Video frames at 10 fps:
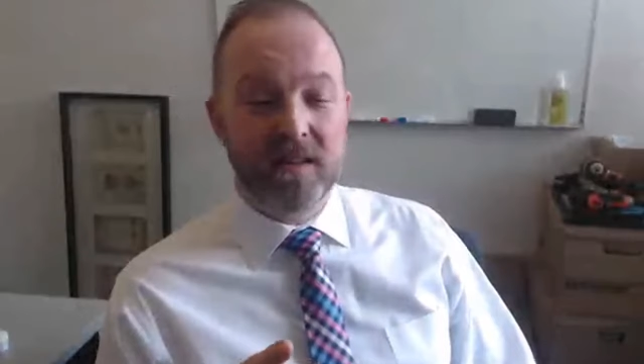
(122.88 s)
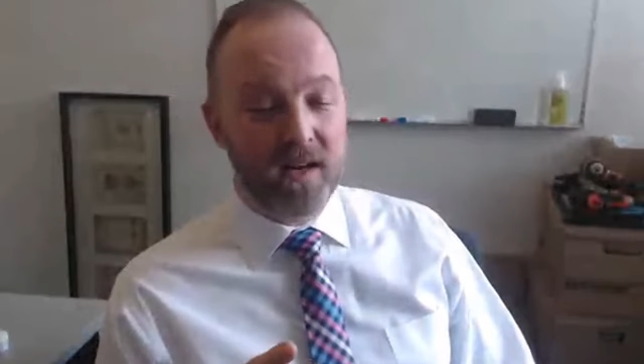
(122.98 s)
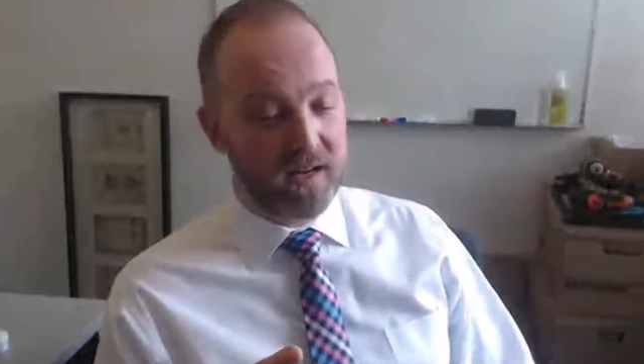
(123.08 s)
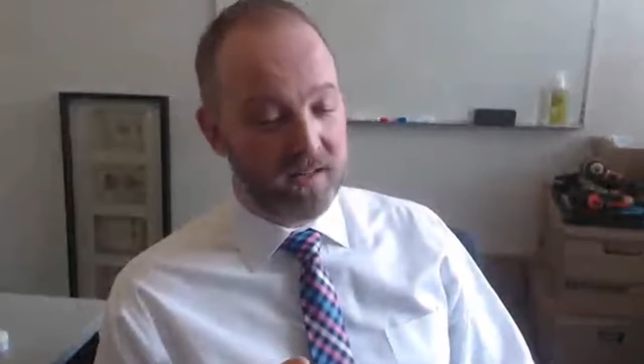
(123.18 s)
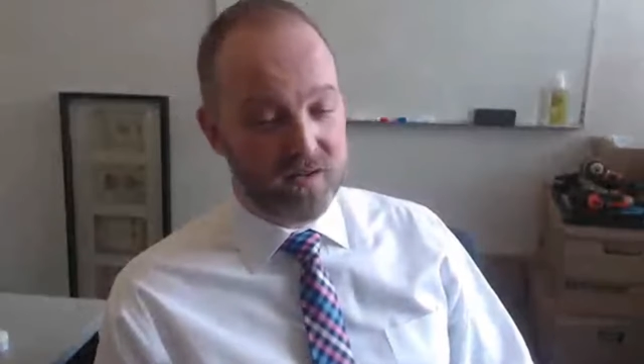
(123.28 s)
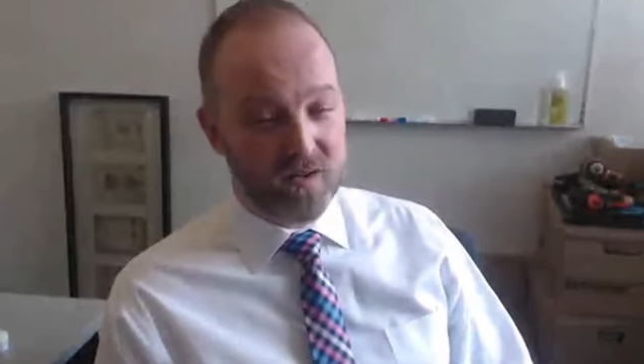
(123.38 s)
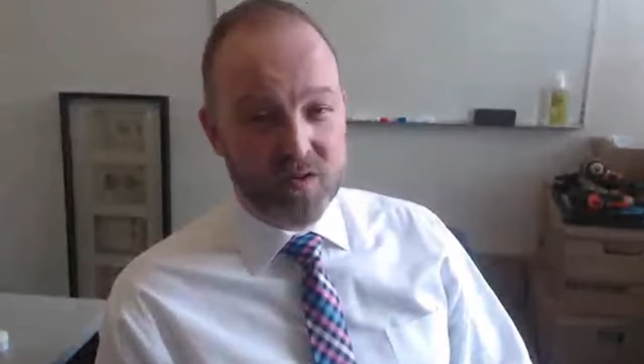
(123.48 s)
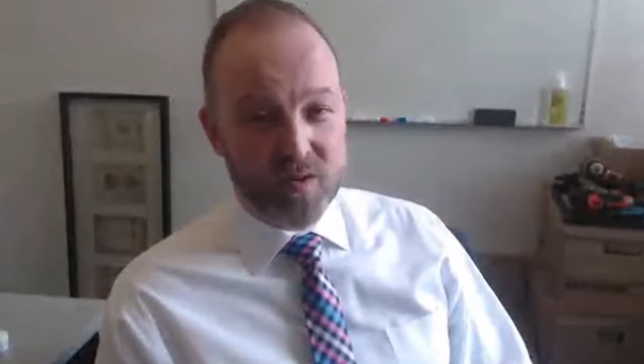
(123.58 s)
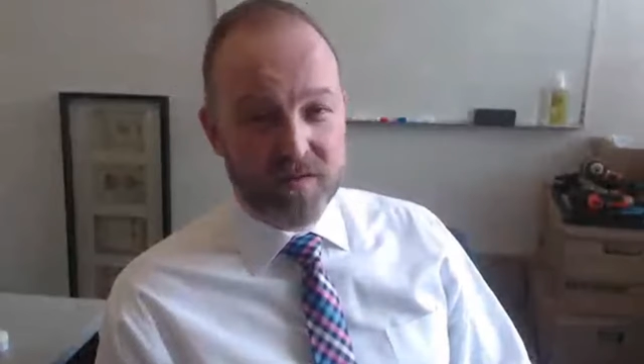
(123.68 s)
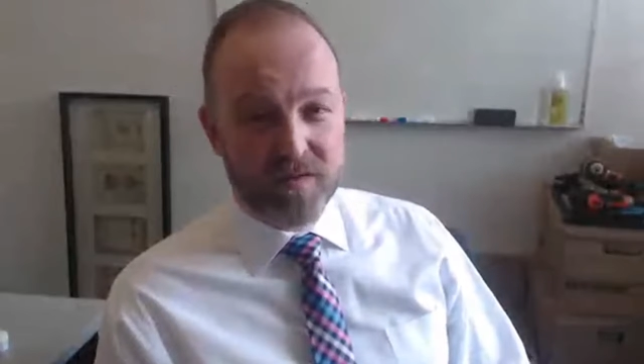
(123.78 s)
that I'd had
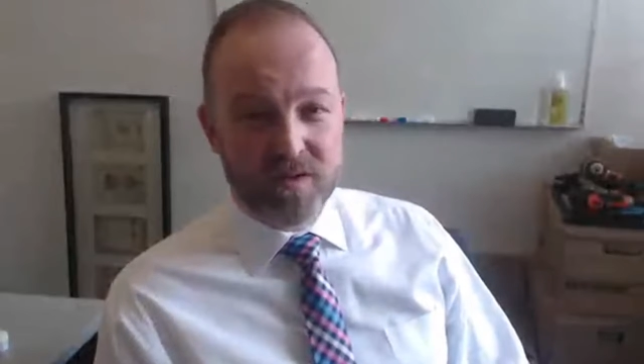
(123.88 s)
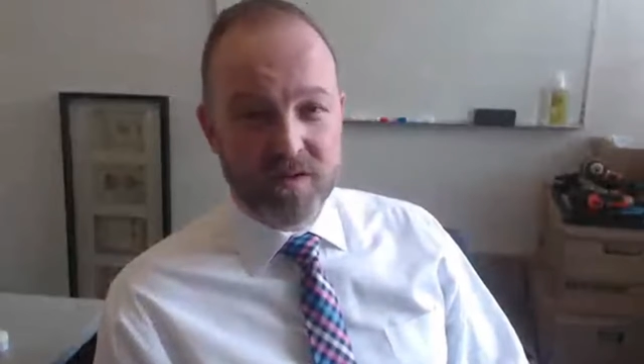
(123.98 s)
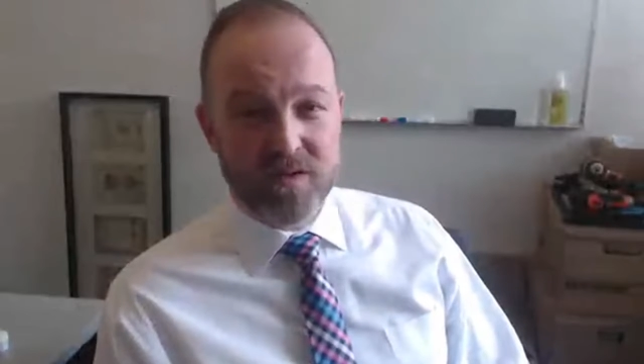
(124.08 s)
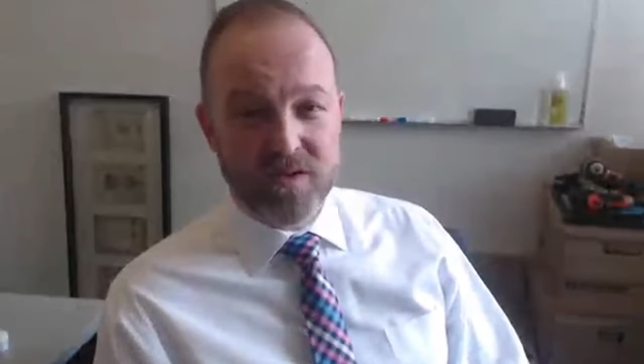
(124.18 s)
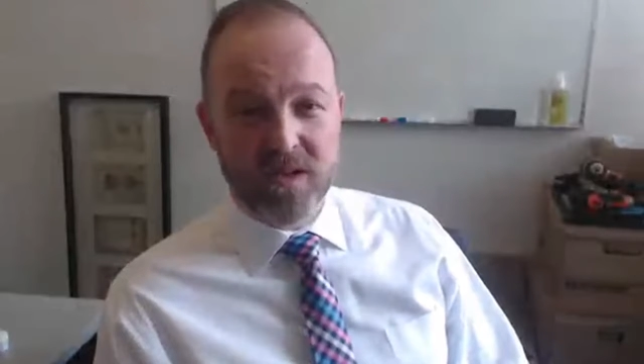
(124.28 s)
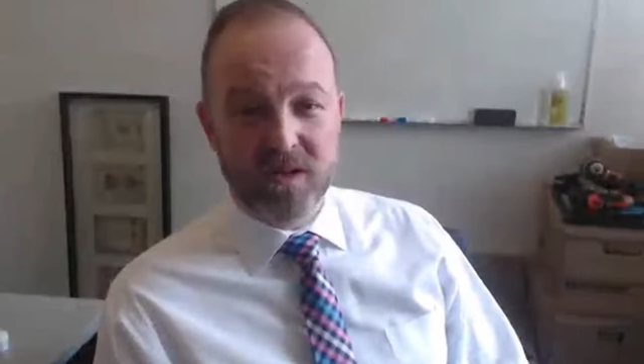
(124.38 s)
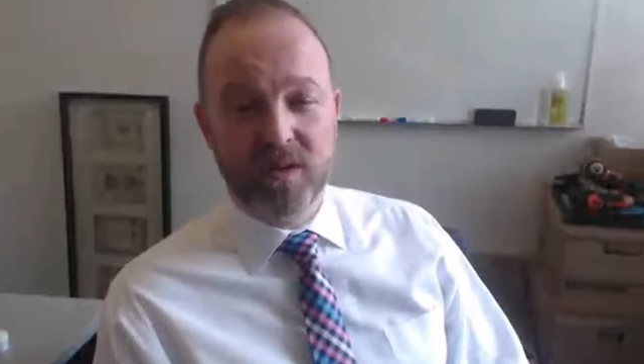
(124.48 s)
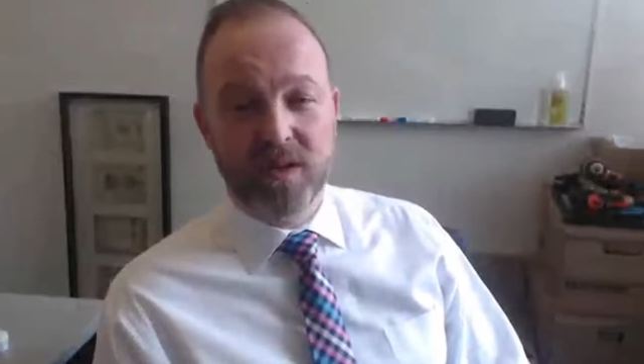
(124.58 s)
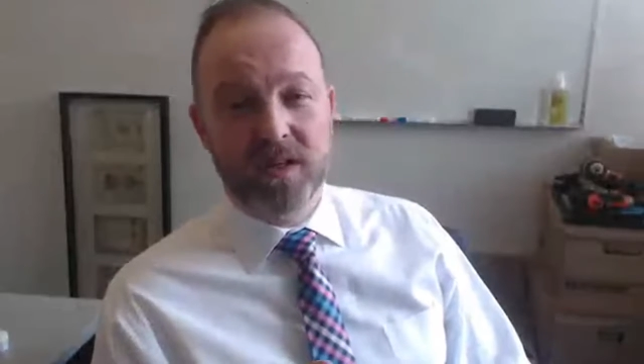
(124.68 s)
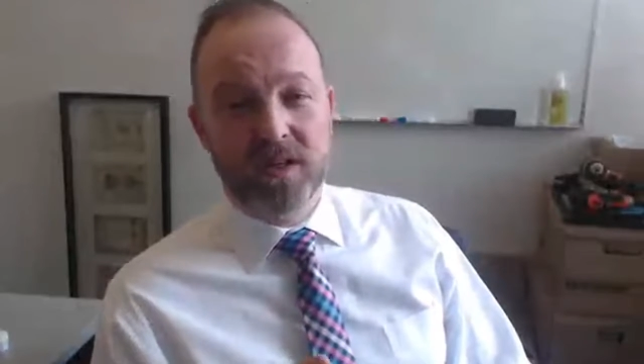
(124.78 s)
surgery a few years
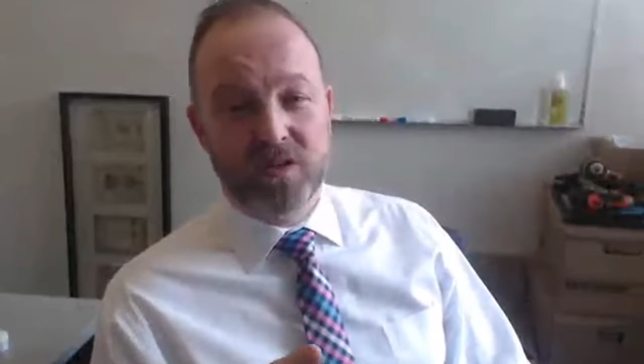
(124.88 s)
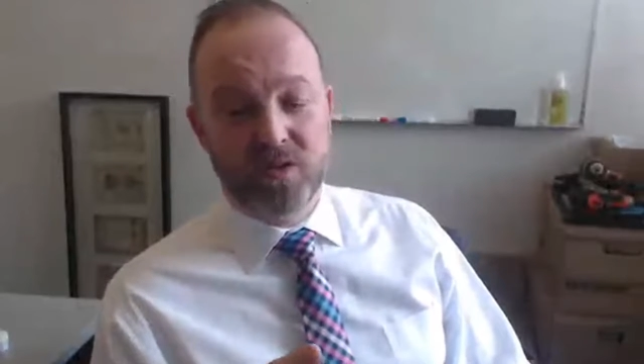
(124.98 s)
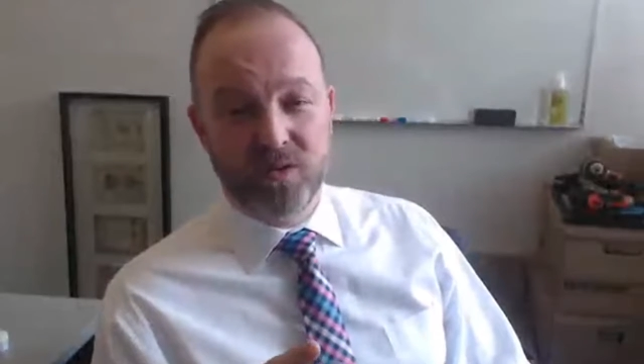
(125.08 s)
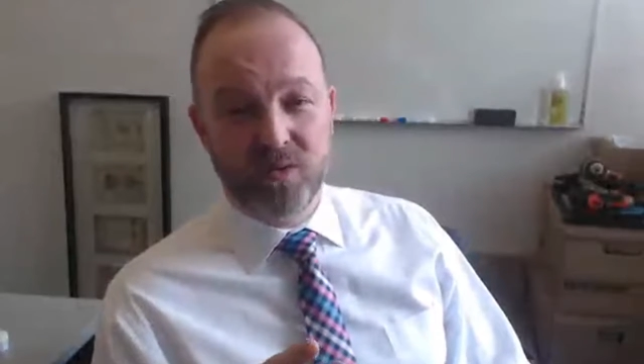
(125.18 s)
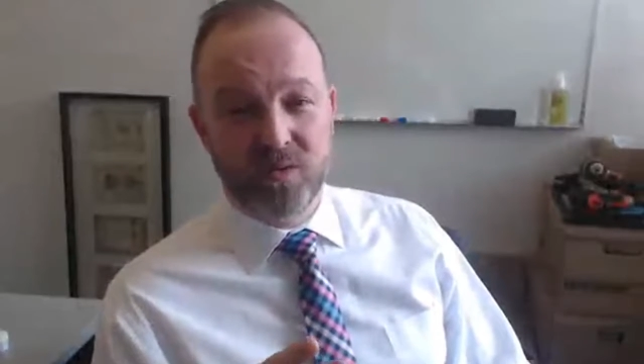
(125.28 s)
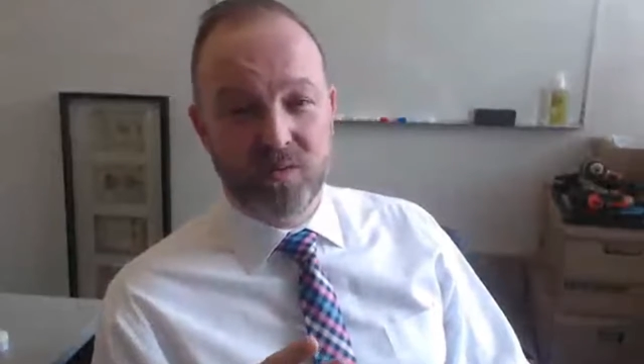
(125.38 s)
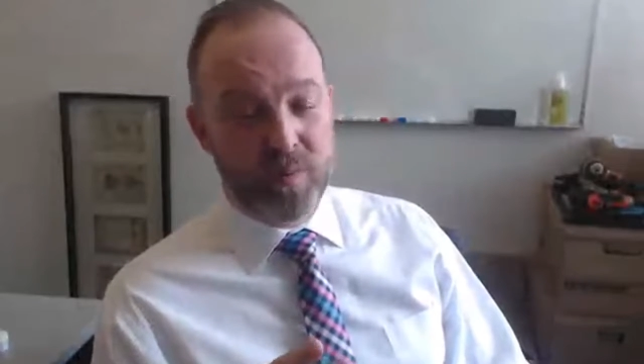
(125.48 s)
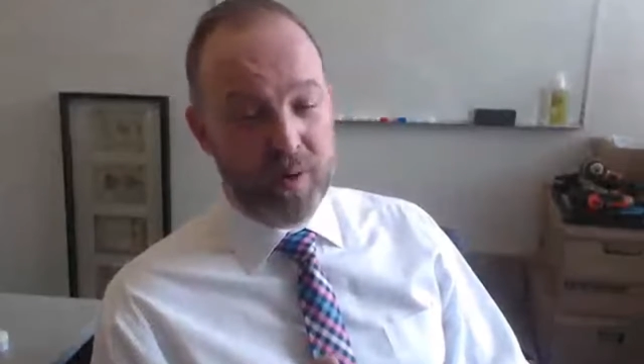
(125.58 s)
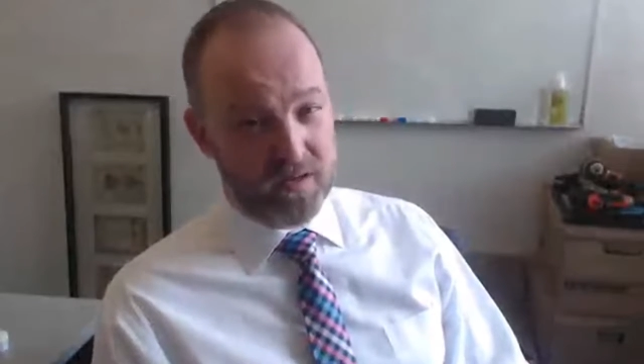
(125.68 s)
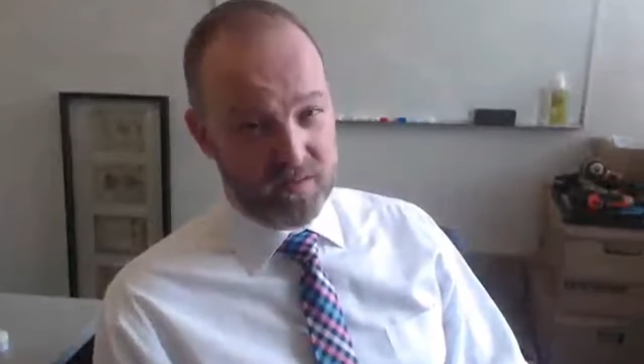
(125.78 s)
ago to
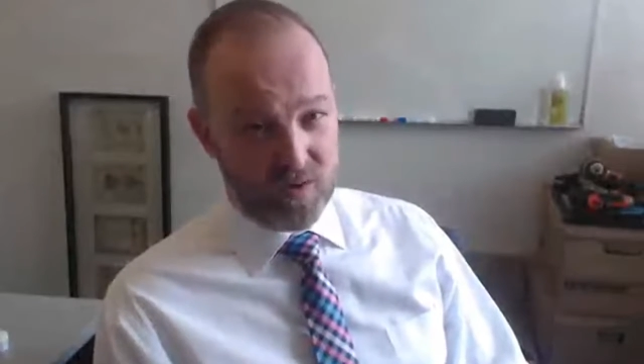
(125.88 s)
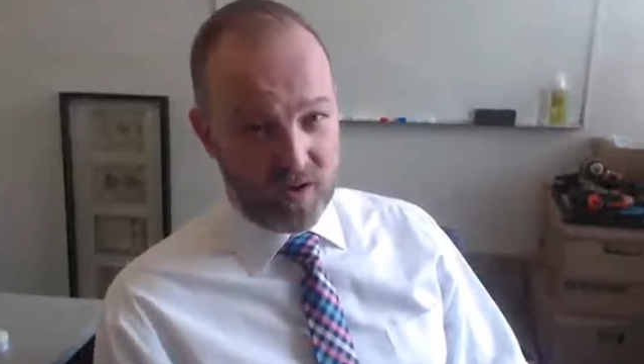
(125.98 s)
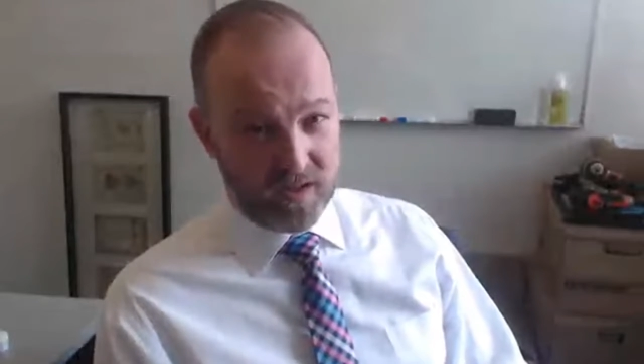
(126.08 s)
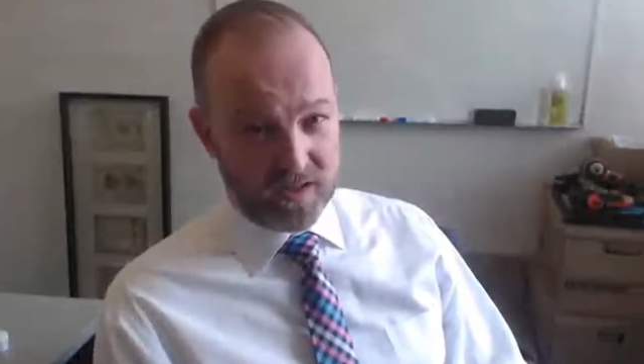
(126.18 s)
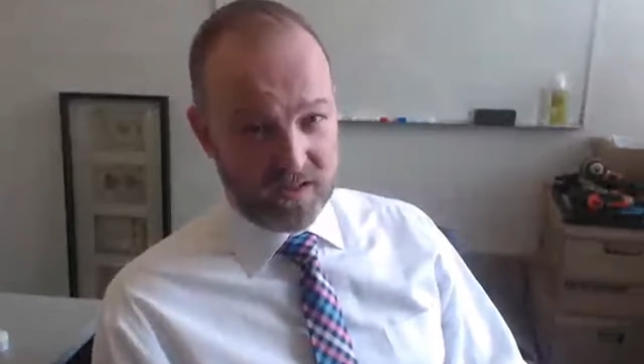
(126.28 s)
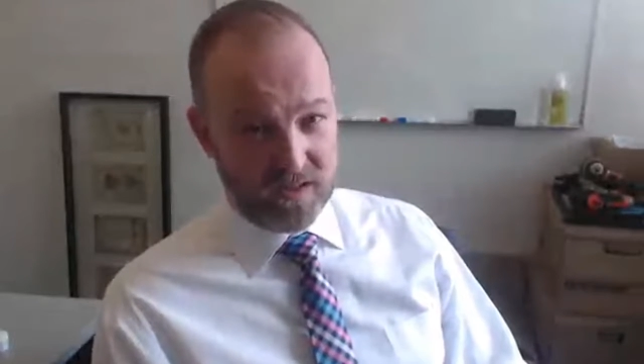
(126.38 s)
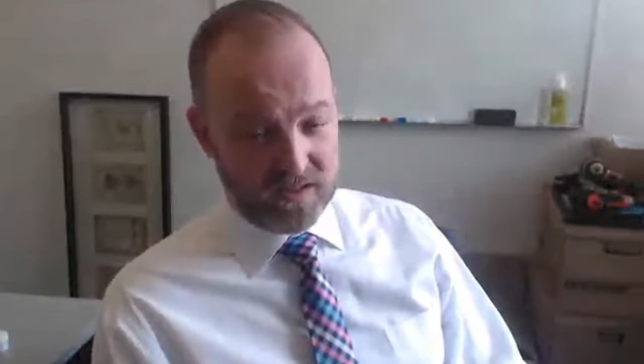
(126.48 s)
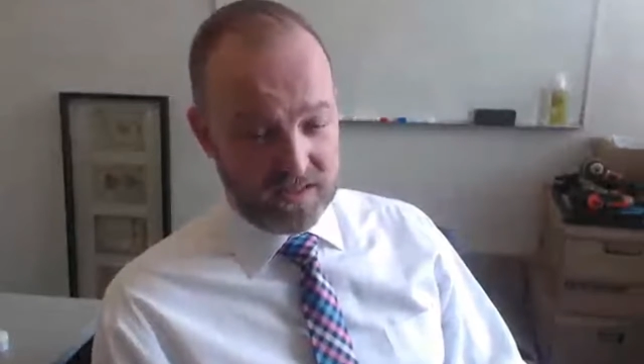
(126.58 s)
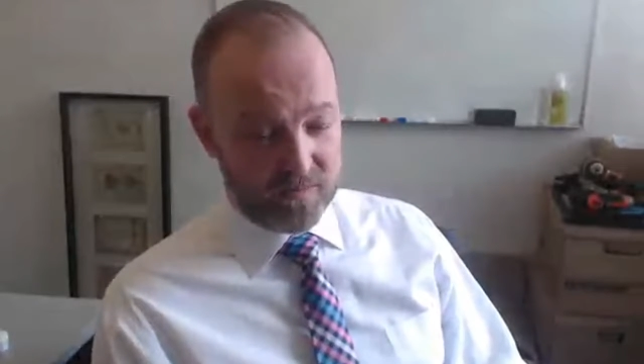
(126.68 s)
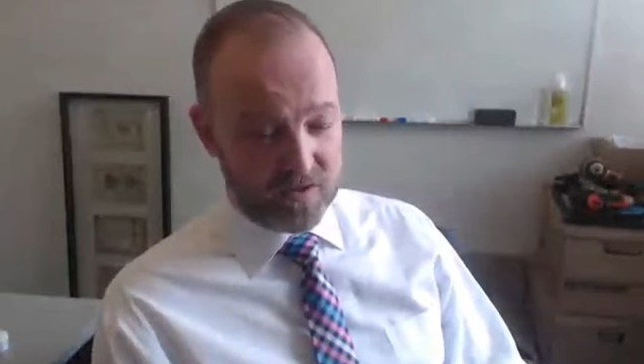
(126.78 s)
repair some chronic
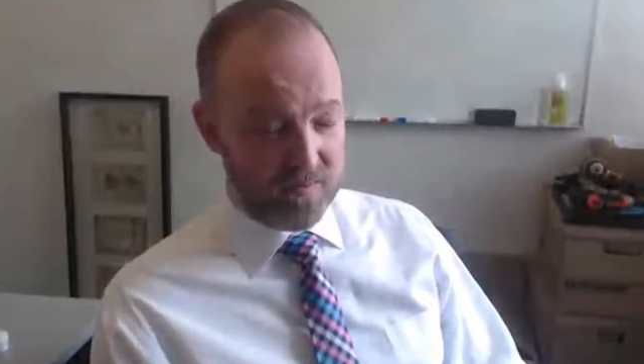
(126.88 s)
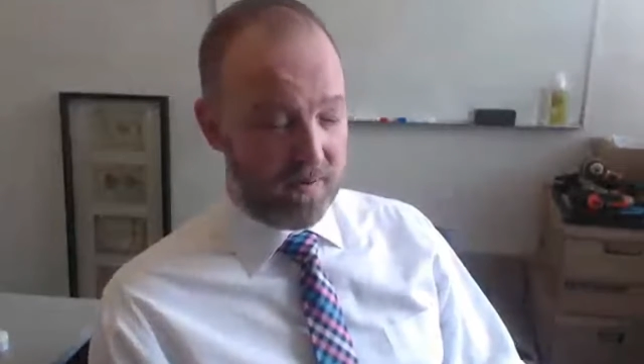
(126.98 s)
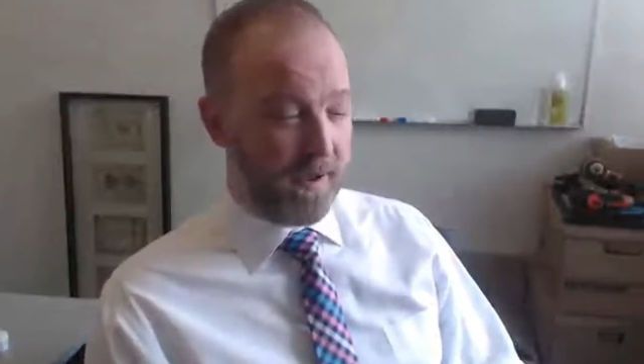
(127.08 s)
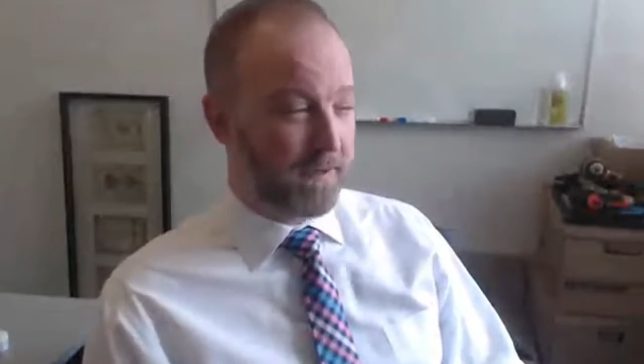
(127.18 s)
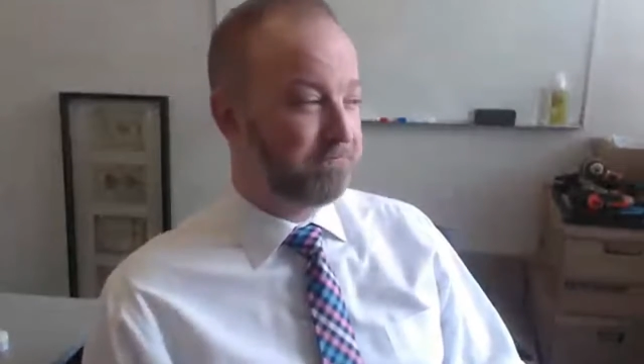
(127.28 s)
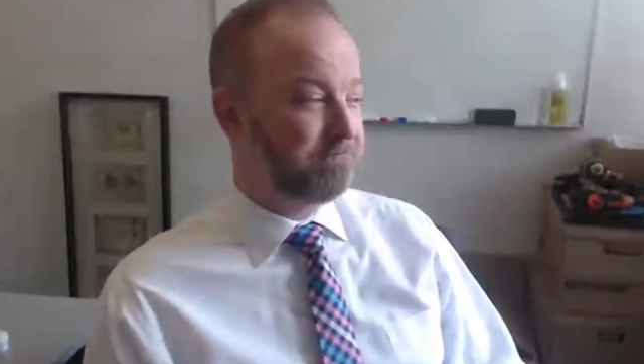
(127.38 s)
damage to my back.